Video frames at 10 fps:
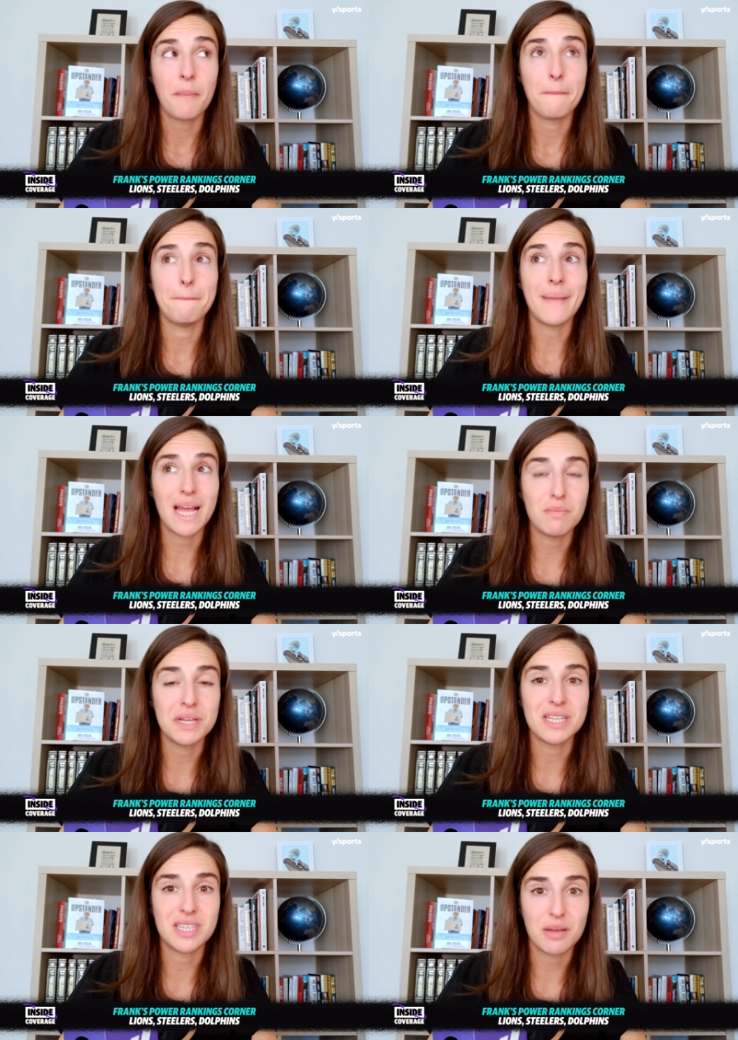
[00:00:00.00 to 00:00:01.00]

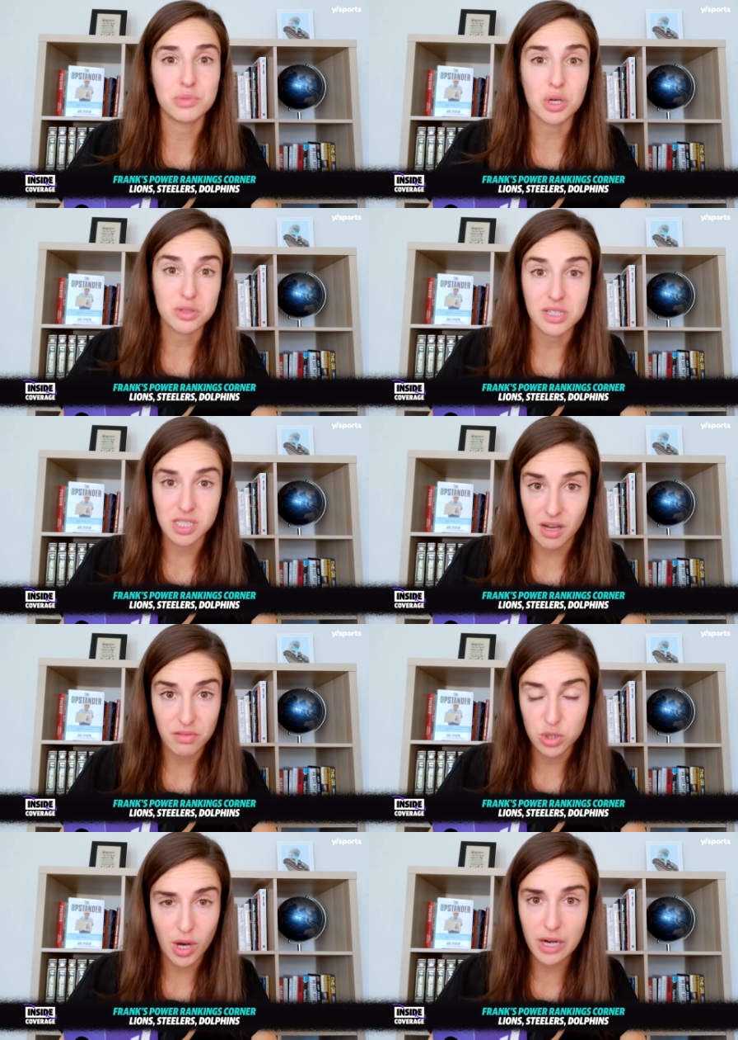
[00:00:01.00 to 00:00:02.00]
maybe Sam Darnold doesn't have
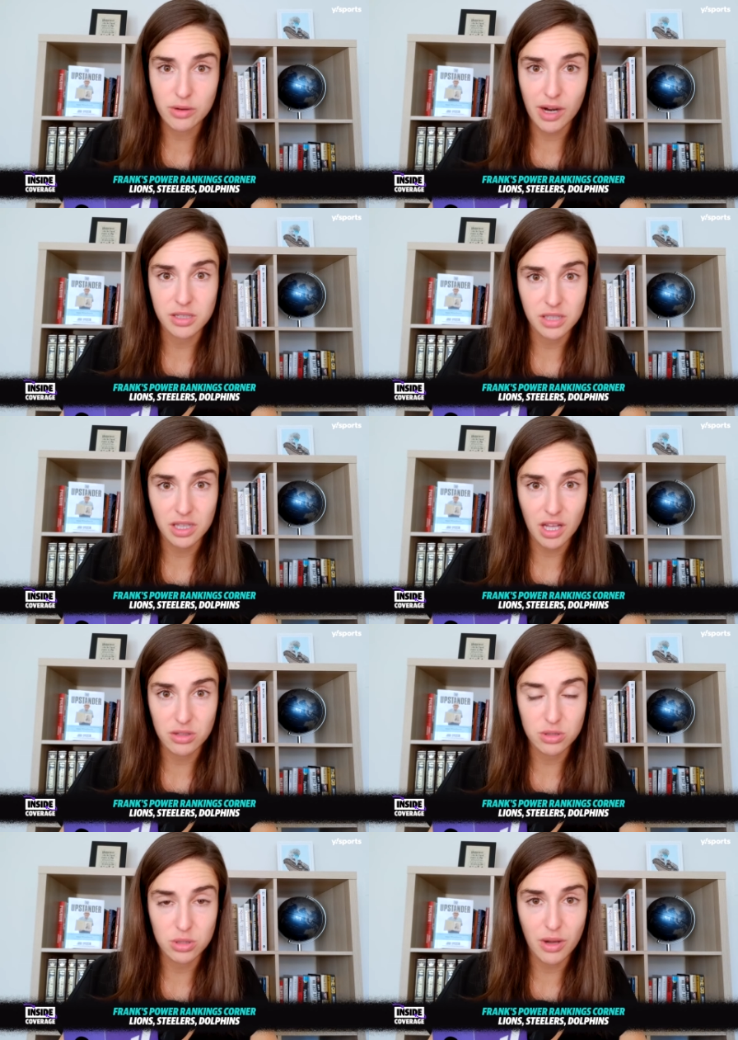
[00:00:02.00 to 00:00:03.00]
the track record that the
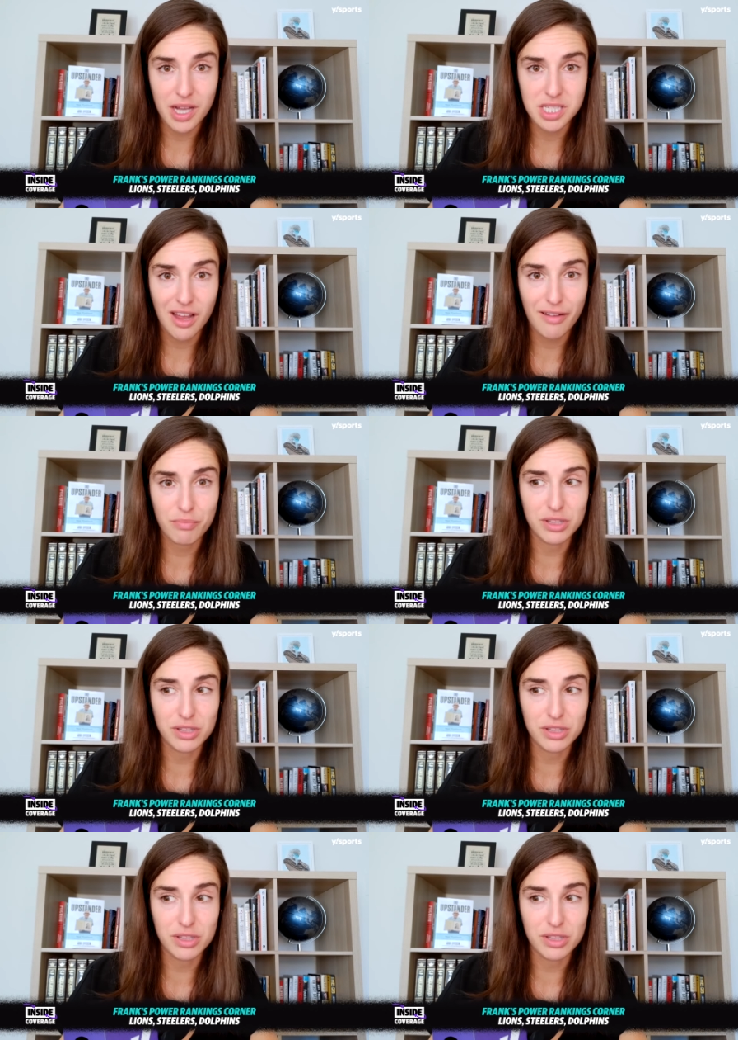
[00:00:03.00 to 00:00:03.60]
other two guys have,